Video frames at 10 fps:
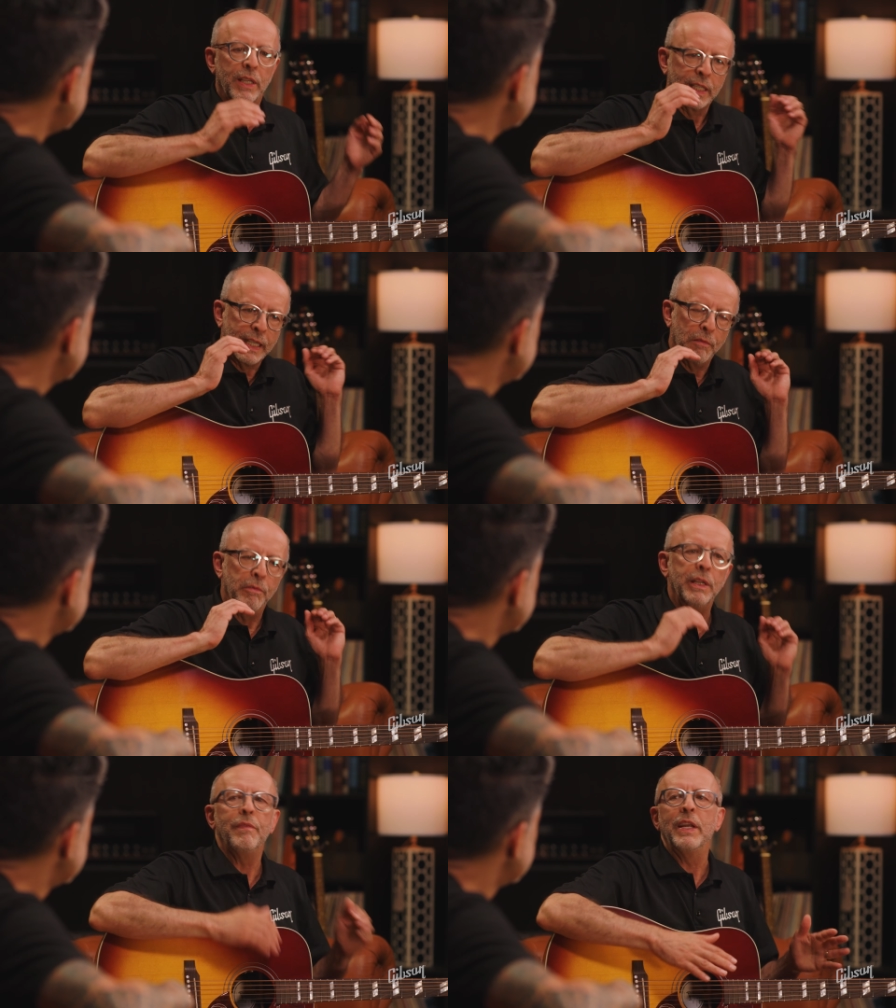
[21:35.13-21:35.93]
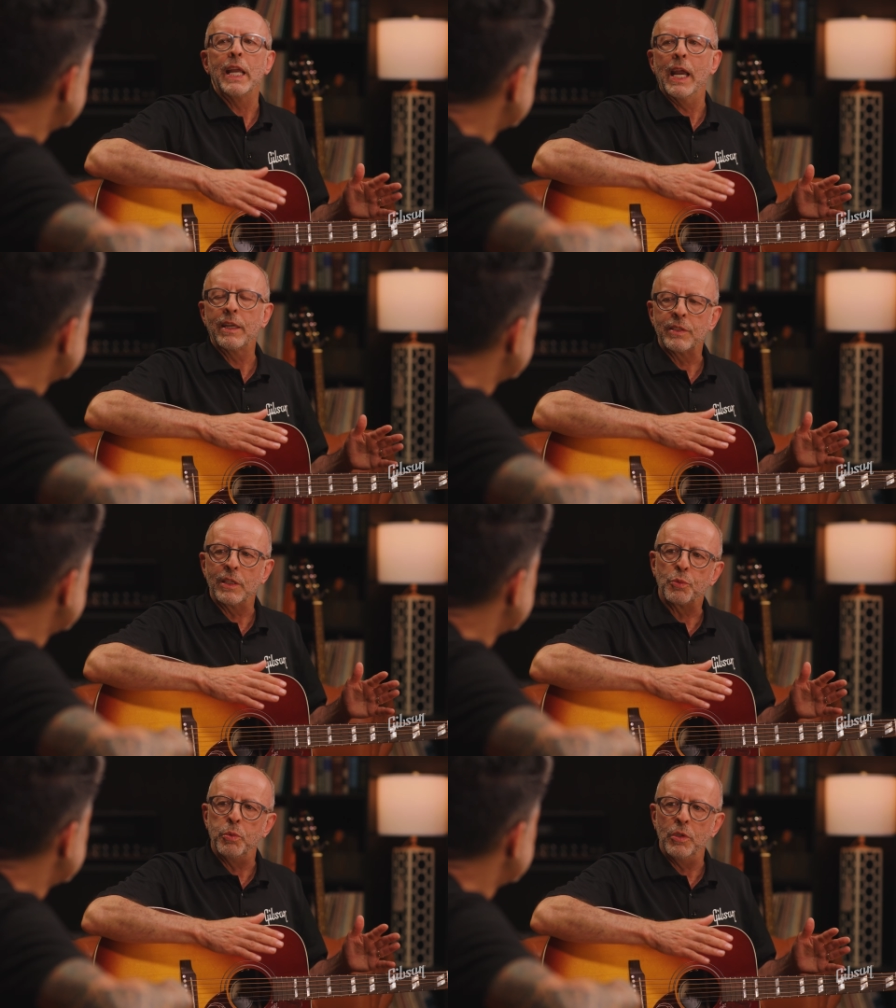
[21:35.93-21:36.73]
get rid of any
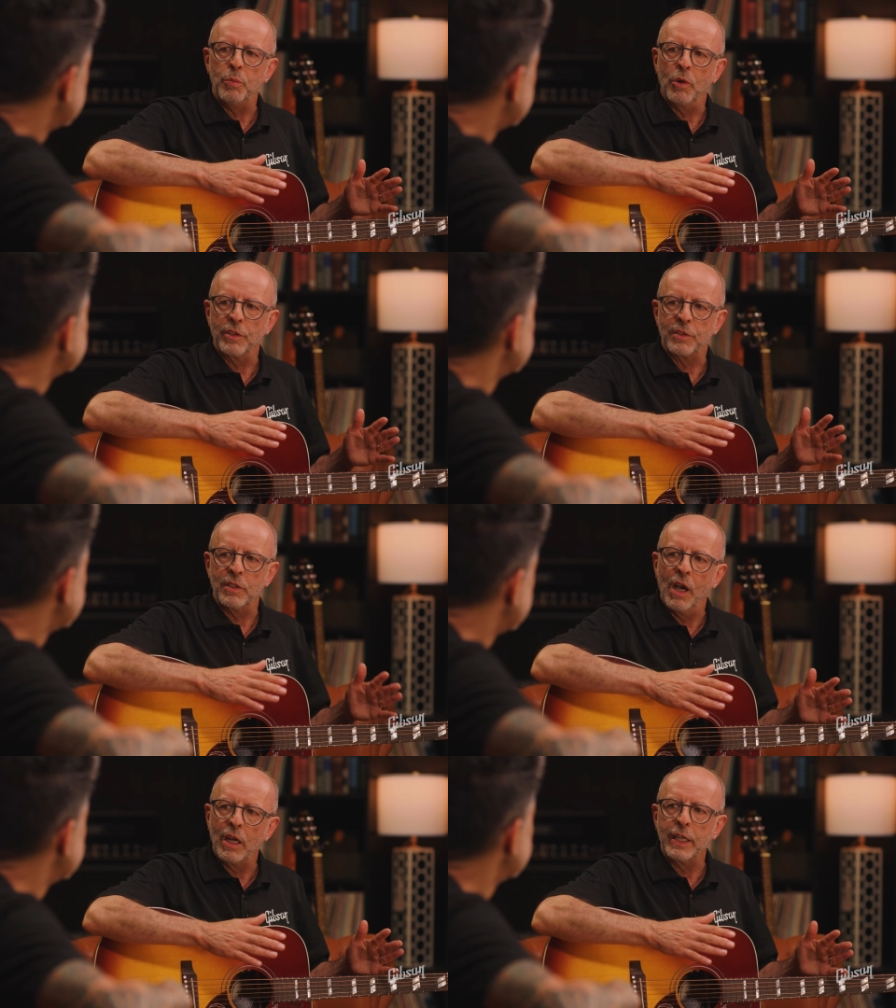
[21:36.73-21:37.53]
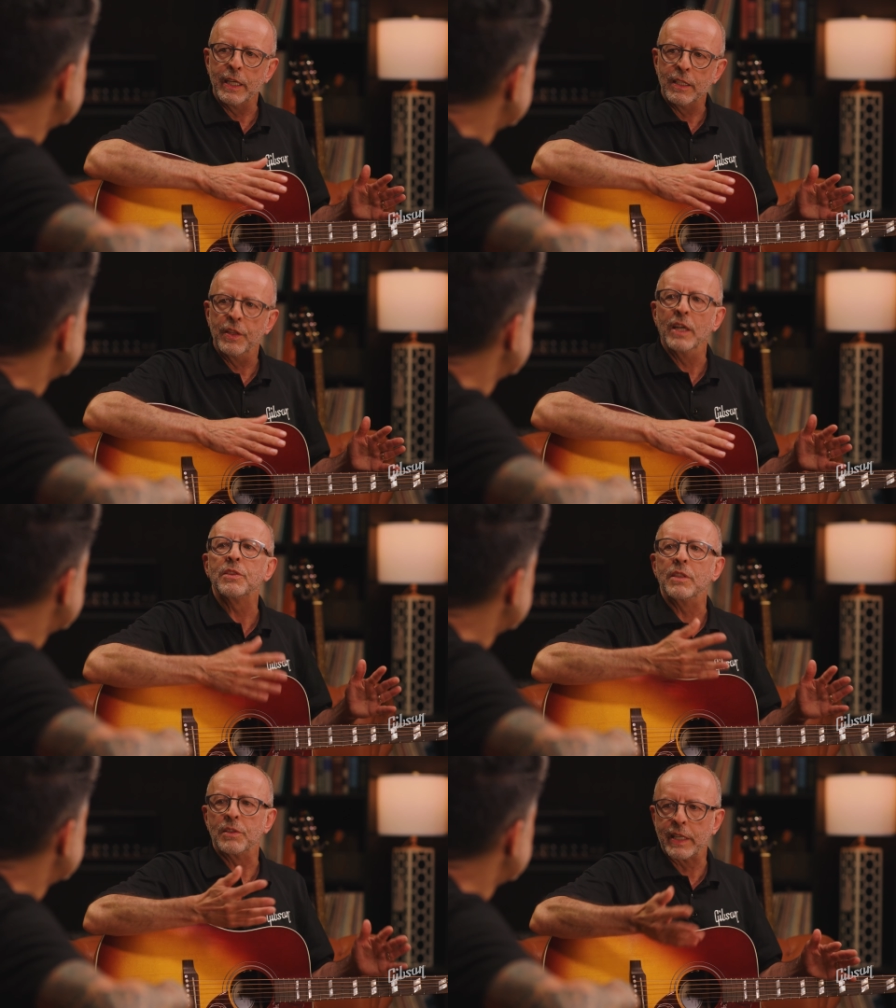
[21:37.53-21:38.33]
excess wood where it's not needed, thus
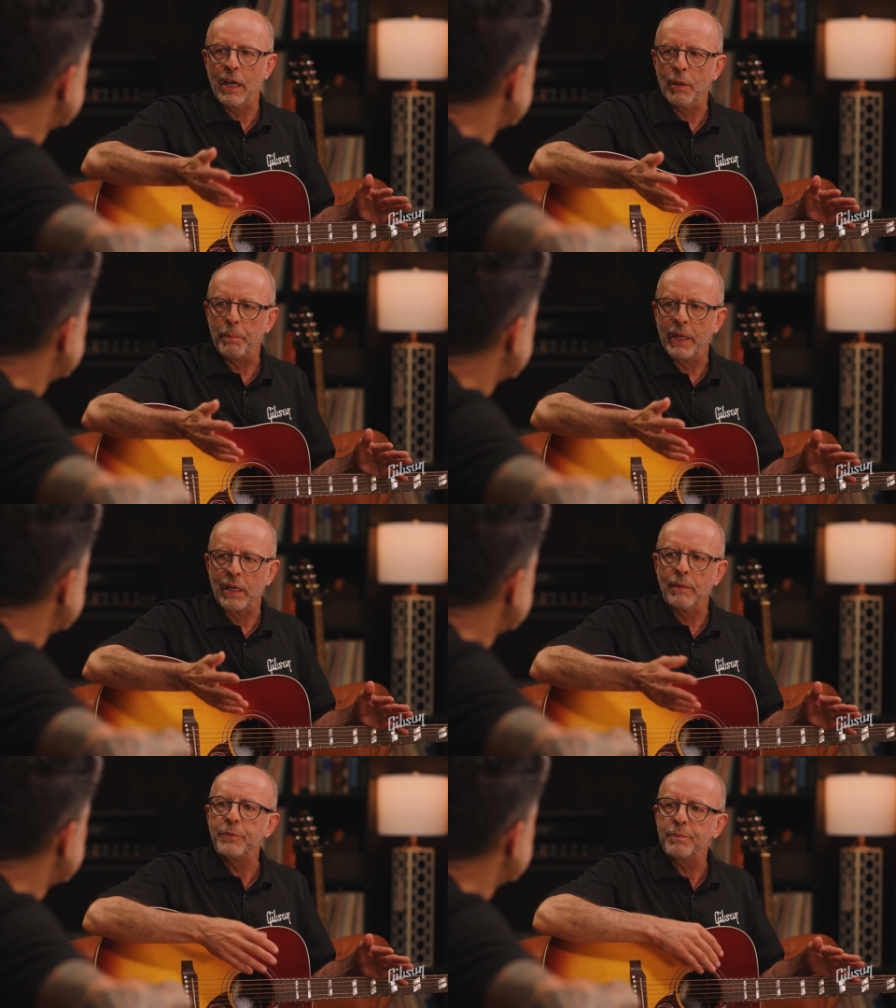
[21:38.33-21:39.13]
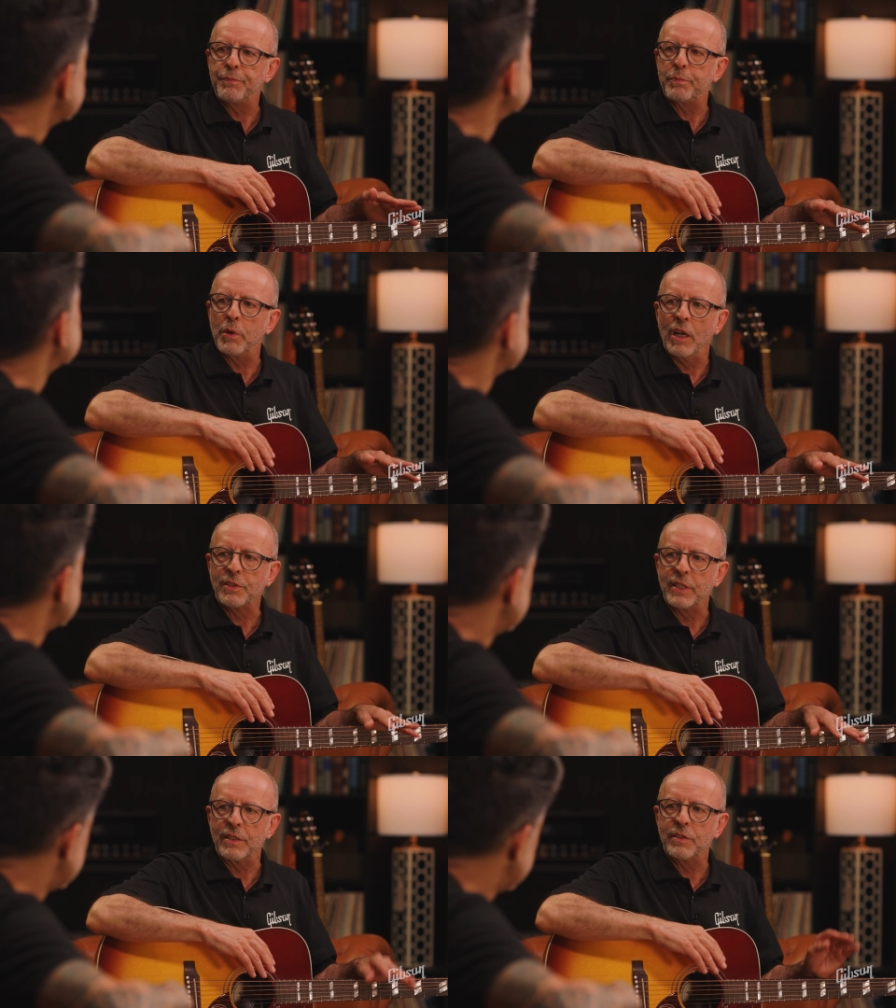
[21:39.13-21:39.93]
the scalloping process.